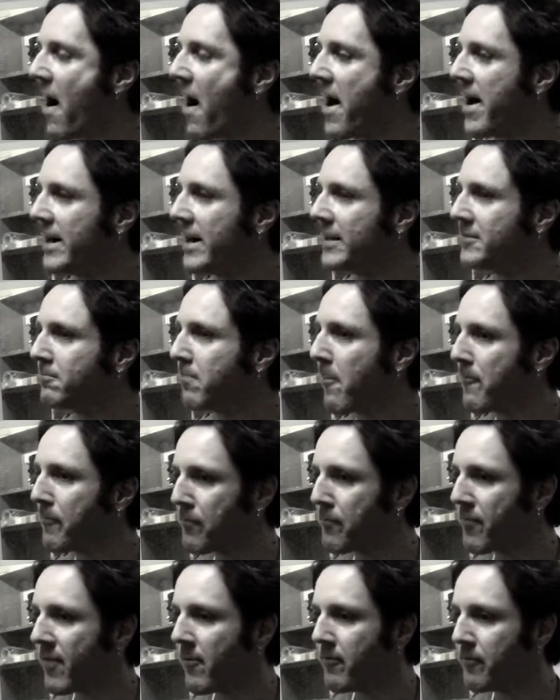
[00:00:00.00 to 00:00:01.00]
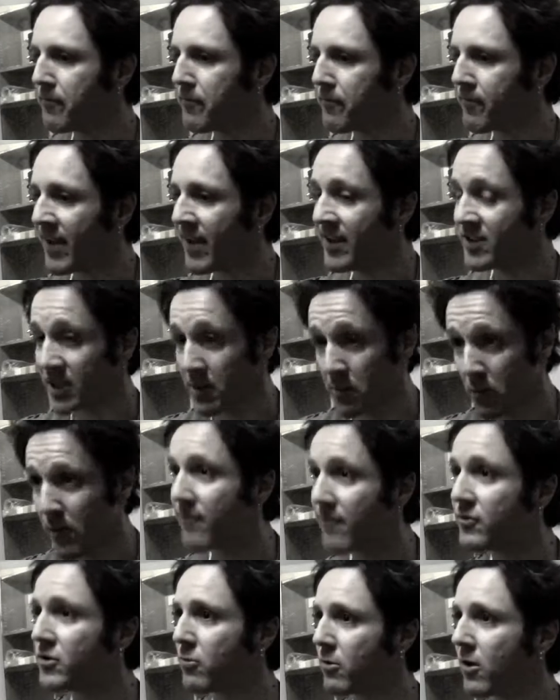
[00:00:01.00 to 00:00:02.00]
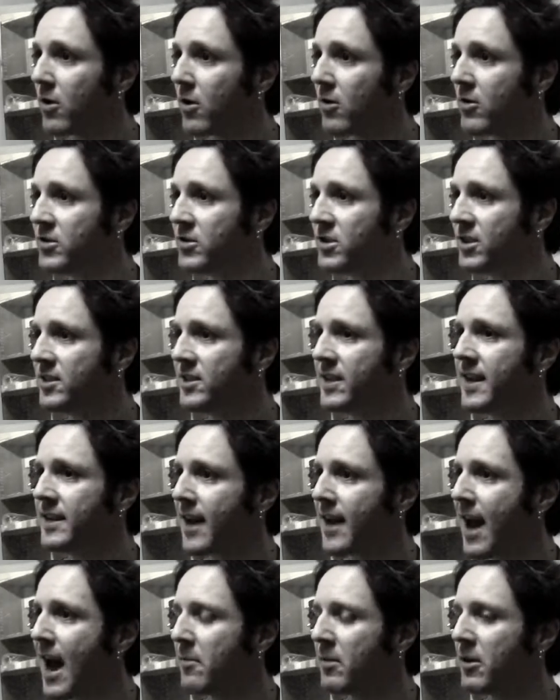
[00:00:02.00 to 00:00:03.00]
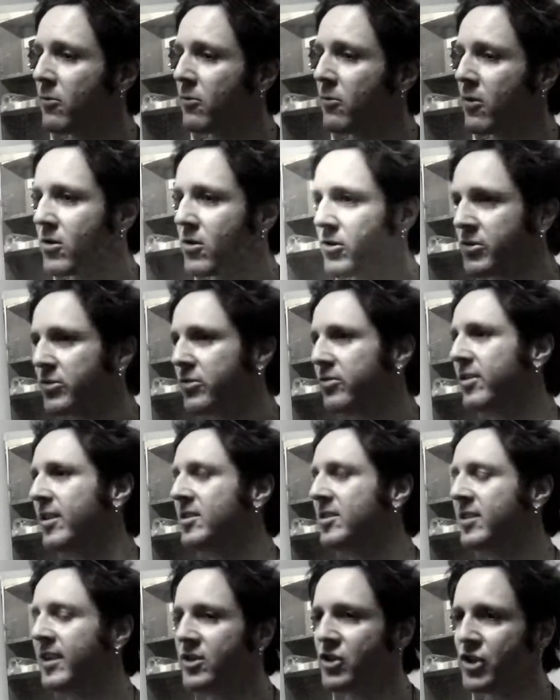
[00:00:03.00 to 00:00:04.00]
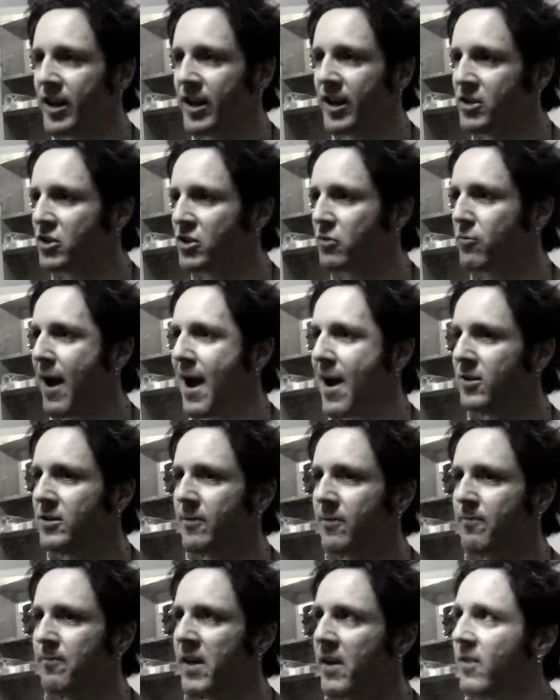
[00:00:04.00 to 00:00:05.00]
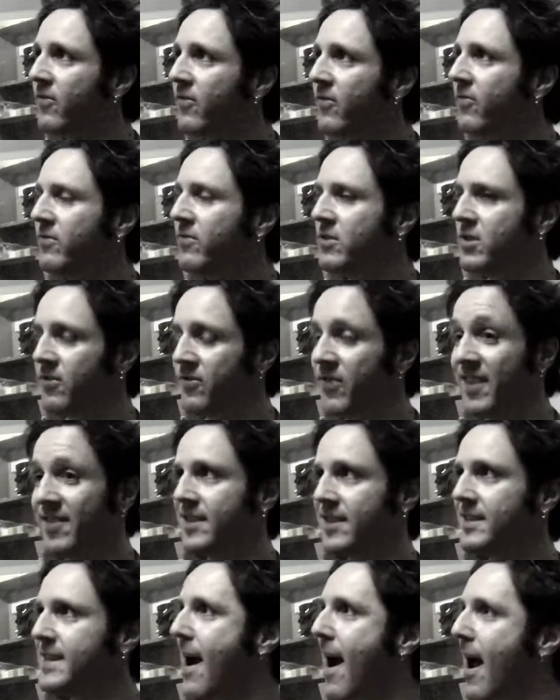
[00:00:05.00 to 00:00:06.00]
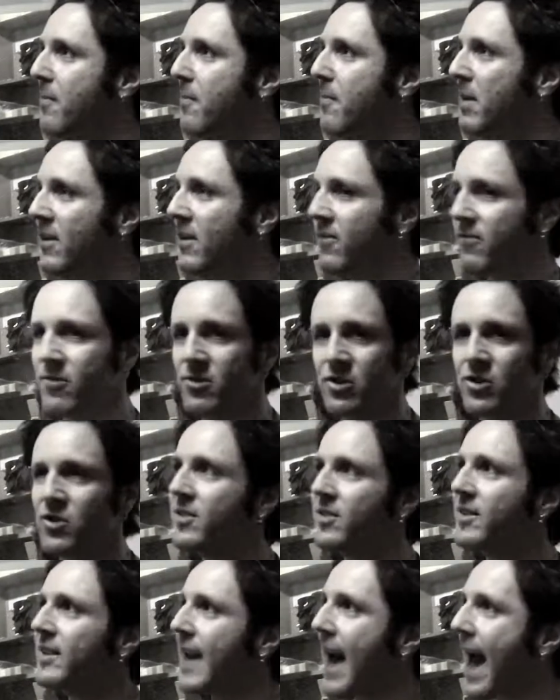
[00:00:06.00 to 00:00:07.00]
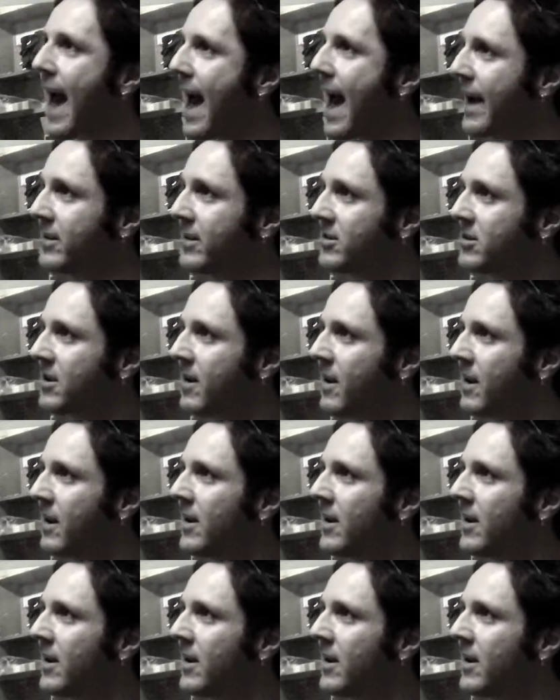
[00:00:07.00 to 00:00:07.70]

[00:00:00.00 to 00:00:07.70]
And it's something we have to rehearse and take time. In a rehearsal, things get changed around to fit the timing for certain gags.